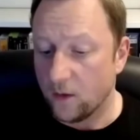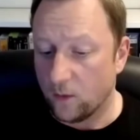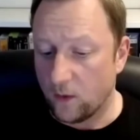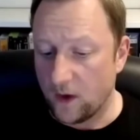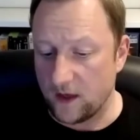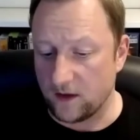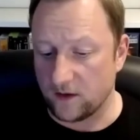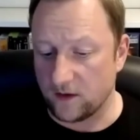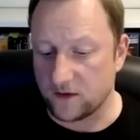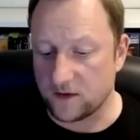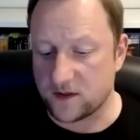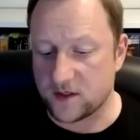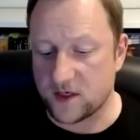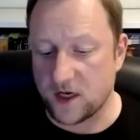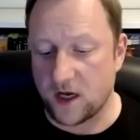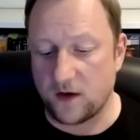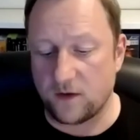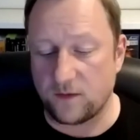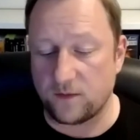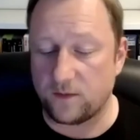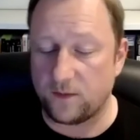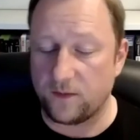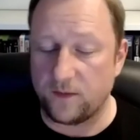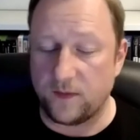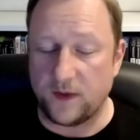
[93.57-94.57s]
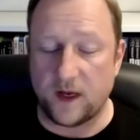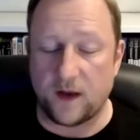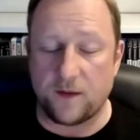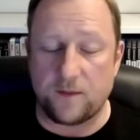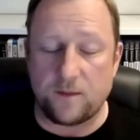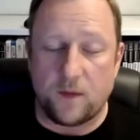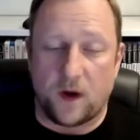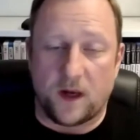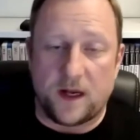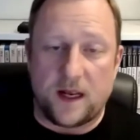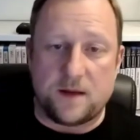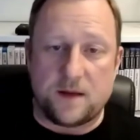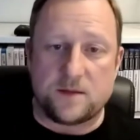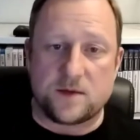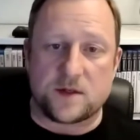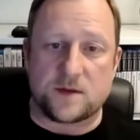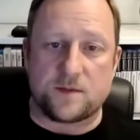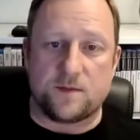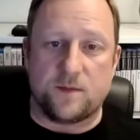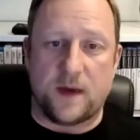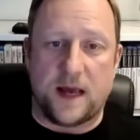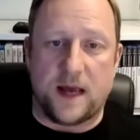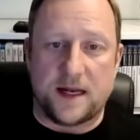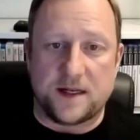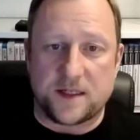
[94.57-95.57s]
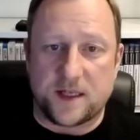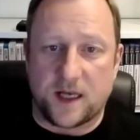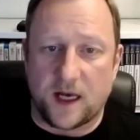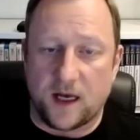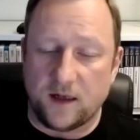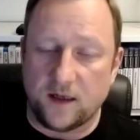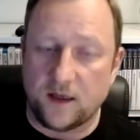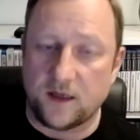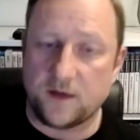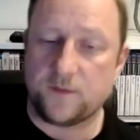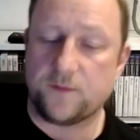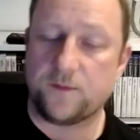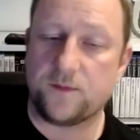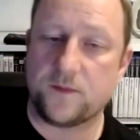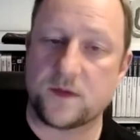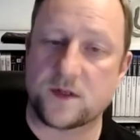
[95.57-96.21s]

Well, so you know, my name's Andy Cutler.